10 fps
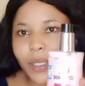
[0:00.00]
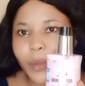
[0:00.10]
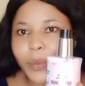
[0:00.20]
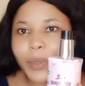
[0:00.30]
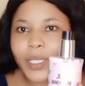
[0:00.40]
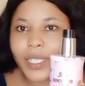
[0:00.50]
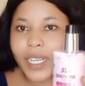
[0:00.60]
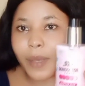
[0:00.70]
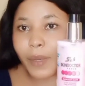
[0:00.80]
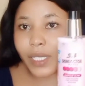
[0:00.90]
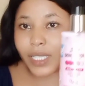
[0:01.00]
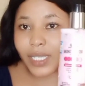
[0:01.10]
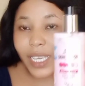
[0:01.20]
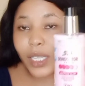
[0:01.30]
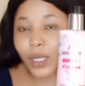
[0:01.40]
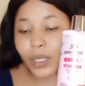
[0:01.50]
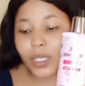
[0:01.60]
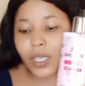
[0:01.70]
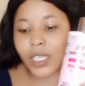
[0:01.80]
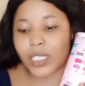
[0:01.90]
So we're talking about the skin
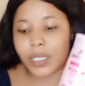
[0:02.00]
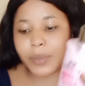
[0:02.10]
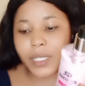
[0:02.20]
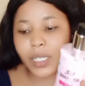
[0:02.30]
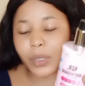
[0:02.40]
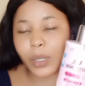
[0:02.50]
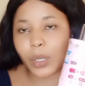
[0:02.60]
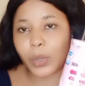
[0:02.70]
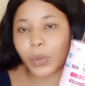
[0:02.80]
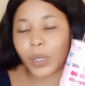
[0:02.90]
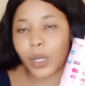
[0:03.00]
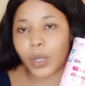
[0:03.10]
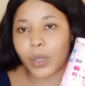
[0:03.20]
doctor Egyptian glow.